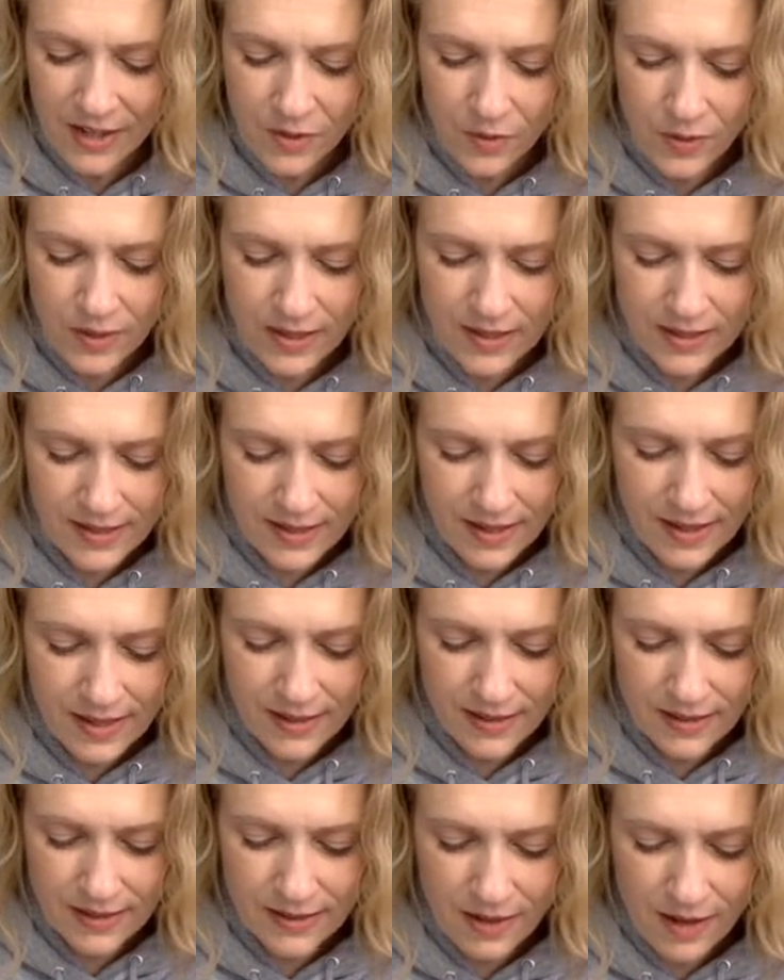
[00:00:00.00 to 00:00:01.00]
what I said
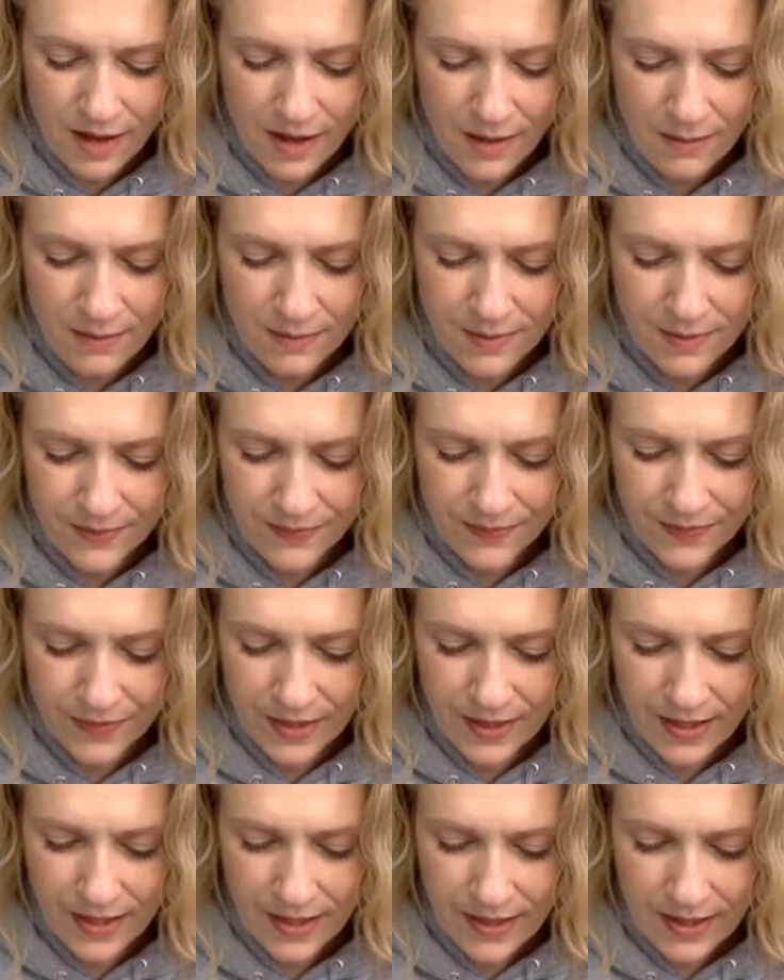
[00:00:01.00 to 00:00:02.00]
at the top,
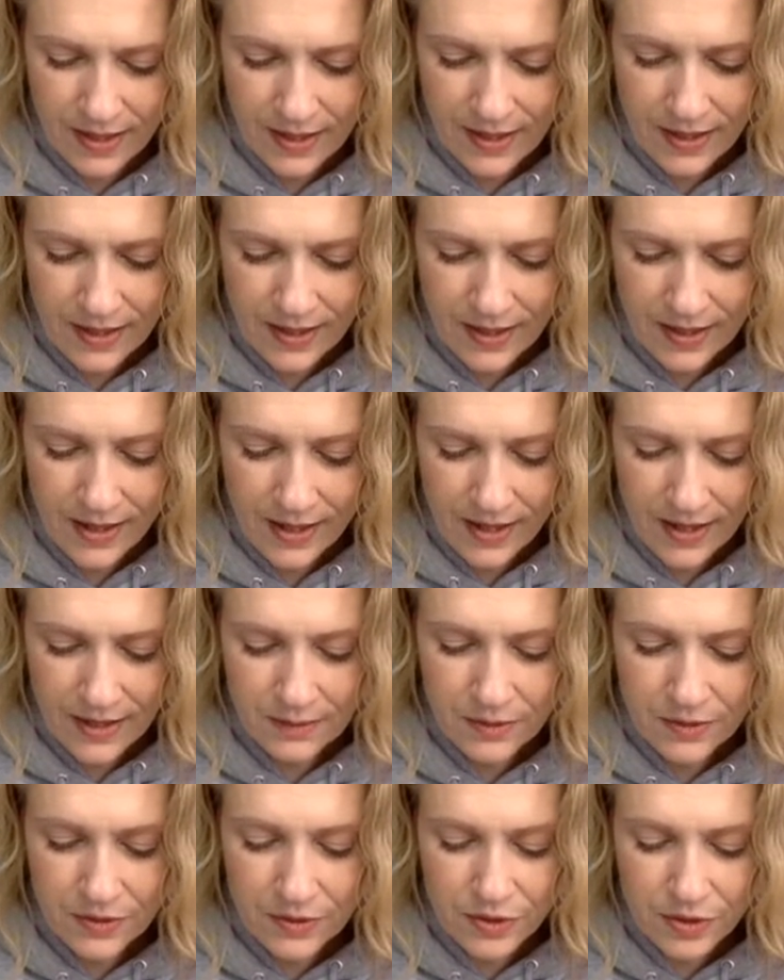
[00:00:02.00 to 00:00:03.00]
I
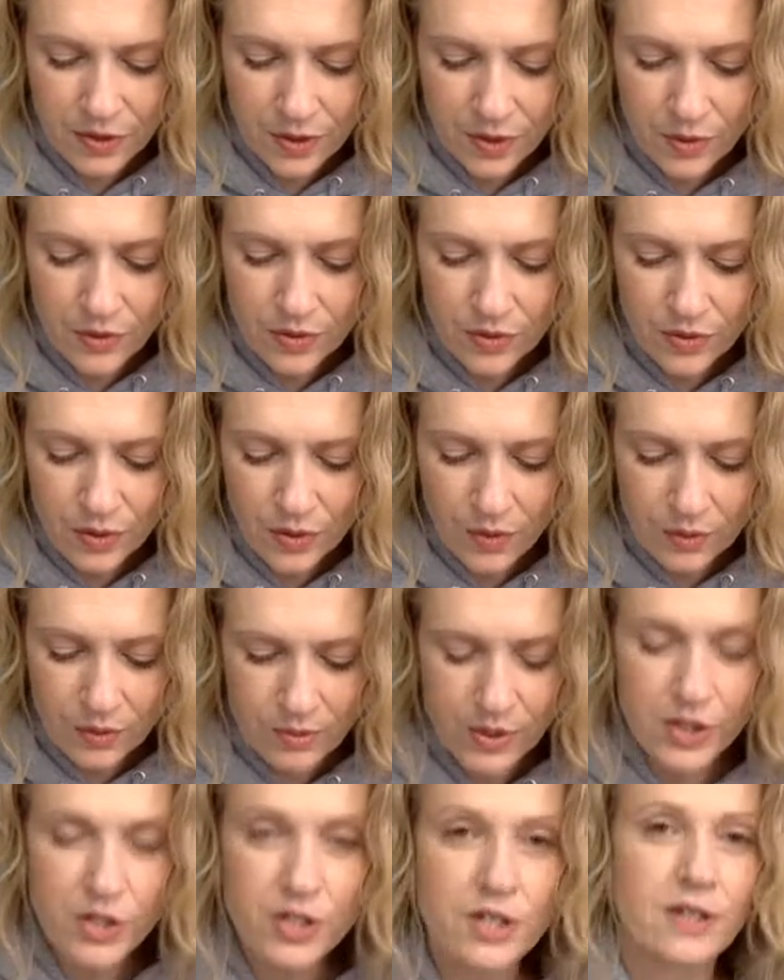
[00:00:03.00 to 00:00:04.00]
am so, so
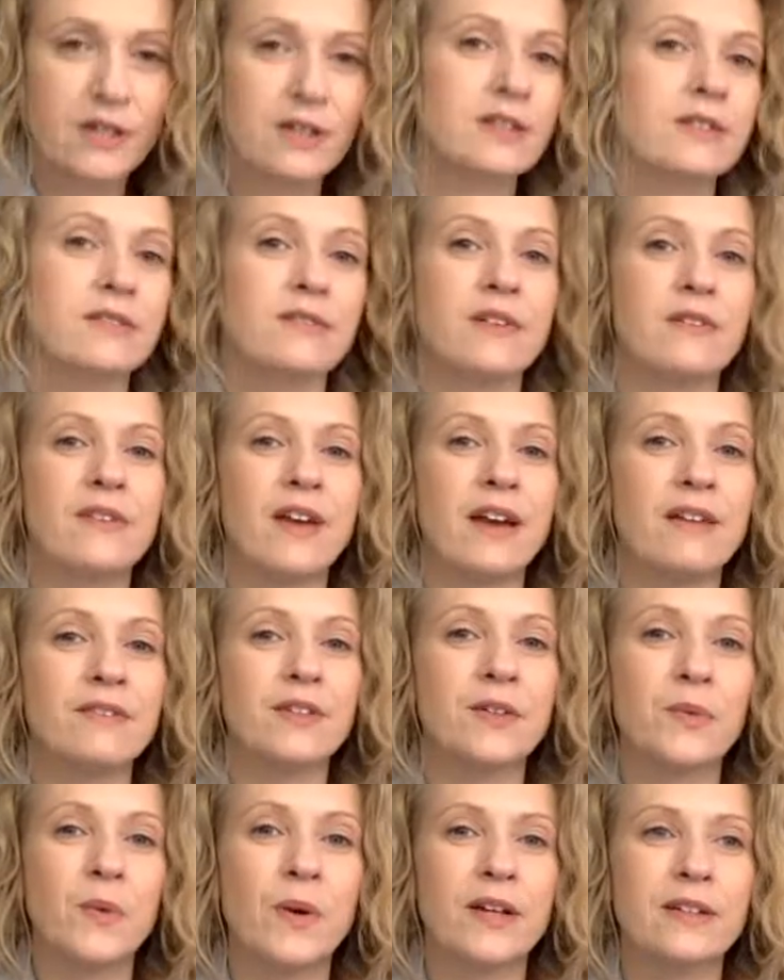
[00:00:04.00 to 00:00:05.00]
appreciative of
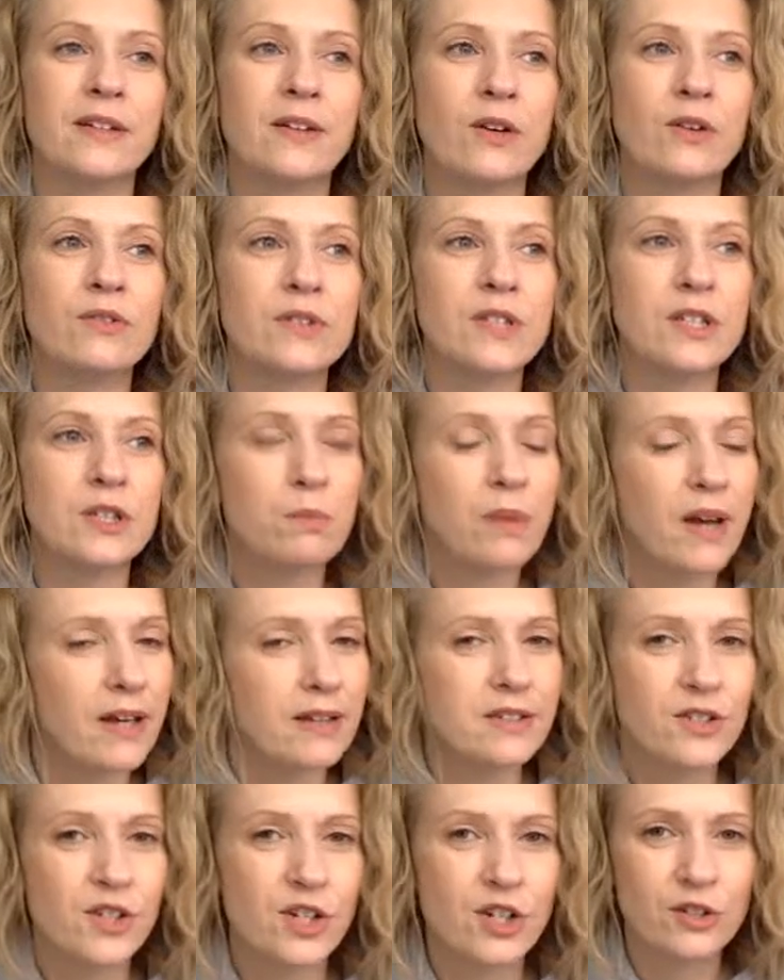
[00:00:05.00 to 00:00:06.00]
everyone over this
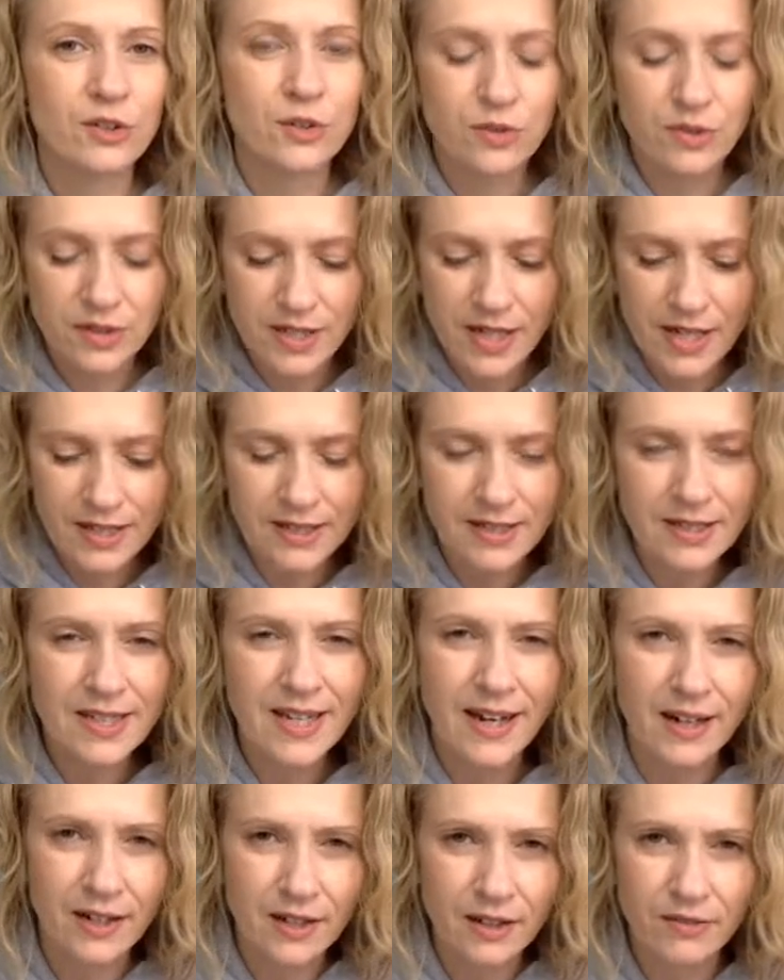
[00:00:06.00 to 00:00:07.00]
past year who's taken
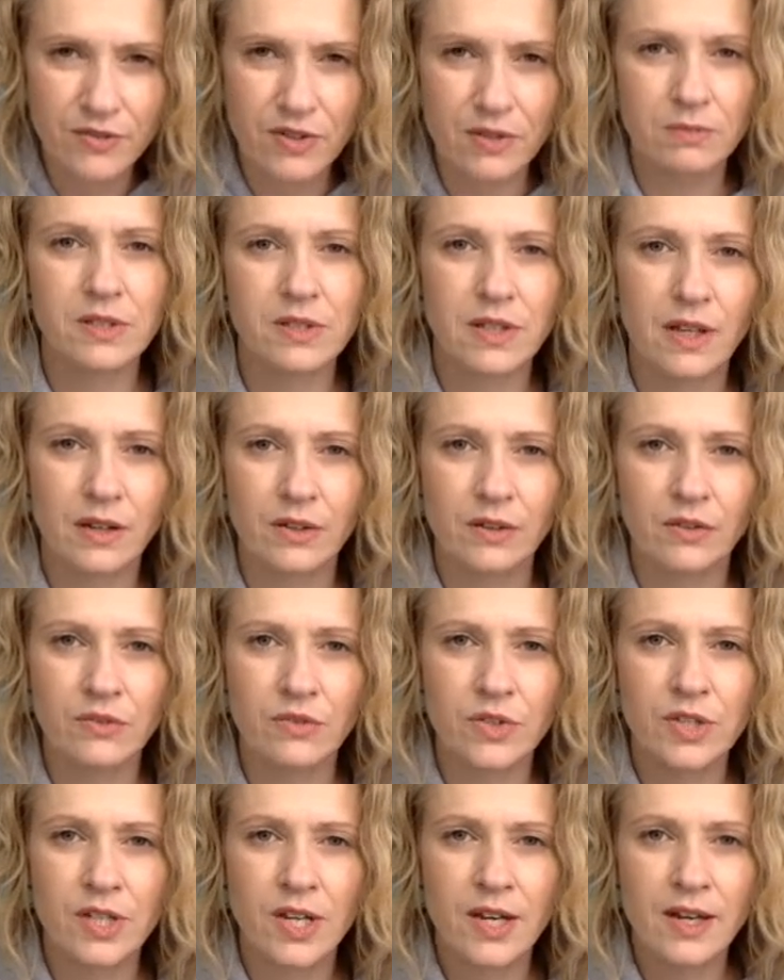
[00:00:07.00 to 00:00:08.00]
care of
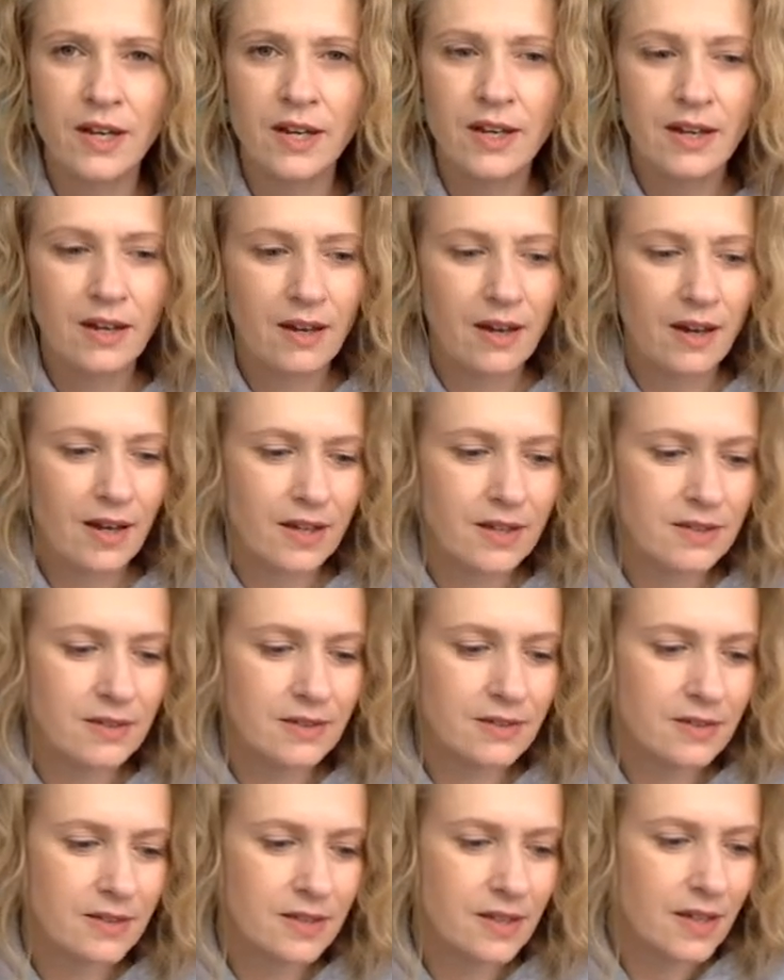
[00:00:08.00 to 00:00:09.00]
themselves. And,